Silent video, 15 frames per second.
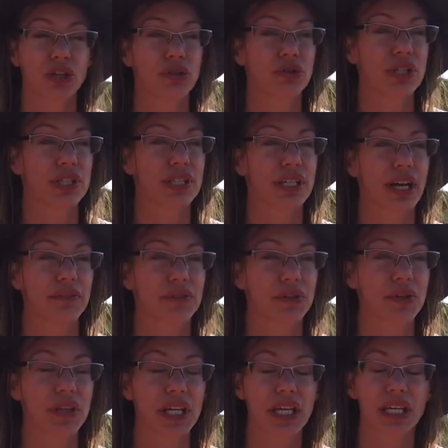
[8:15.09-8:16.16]
you
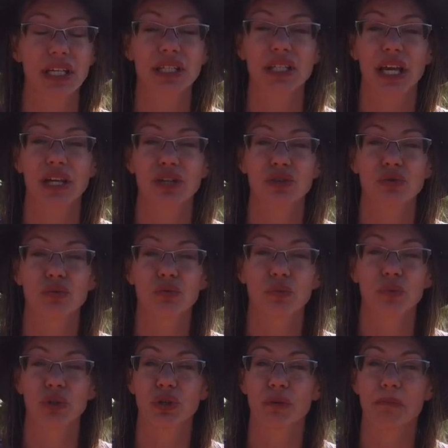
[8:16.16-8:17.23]
discover things and
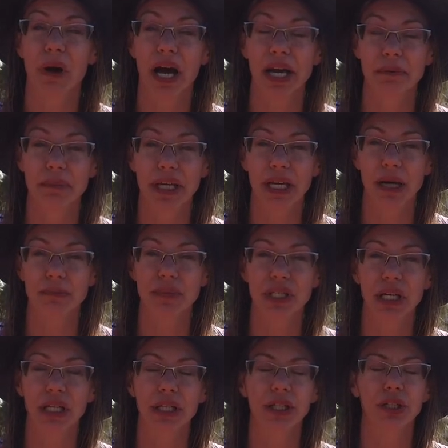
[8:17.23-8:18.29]
your mind becomes
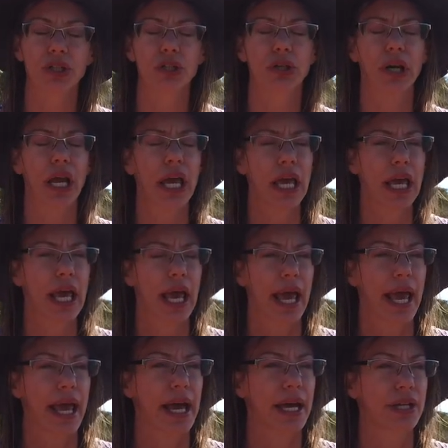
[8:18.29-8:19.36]
clear
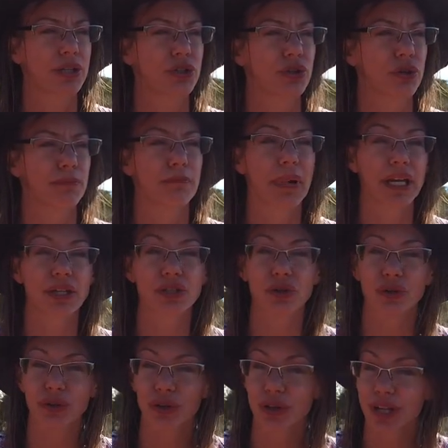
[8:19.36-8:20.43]
and your
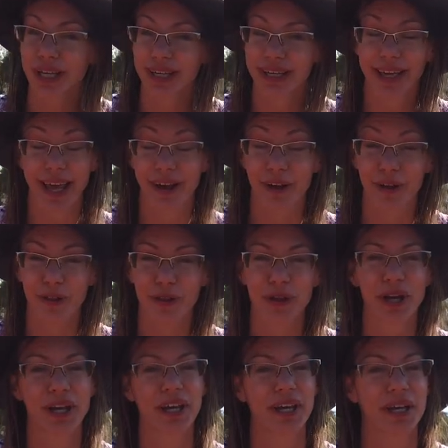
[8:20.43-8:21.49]
mental health
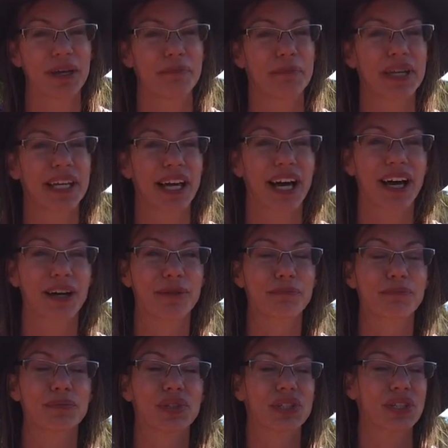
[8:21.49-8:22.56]

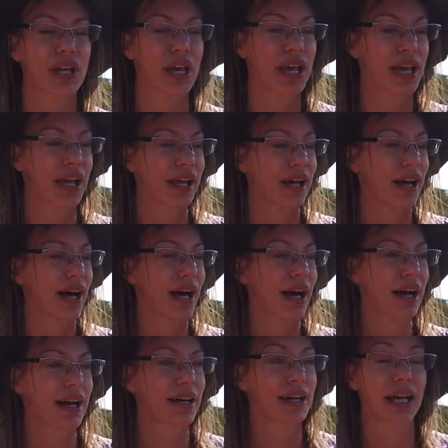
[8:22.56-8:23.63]
becomes
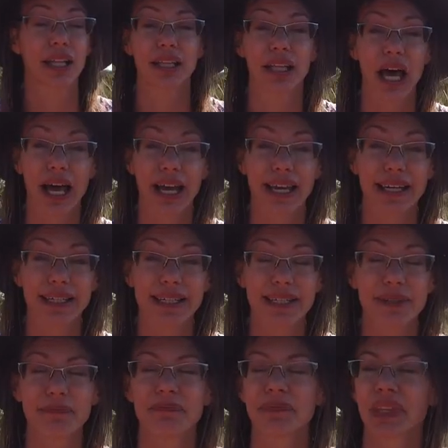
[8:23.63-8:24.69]
aligned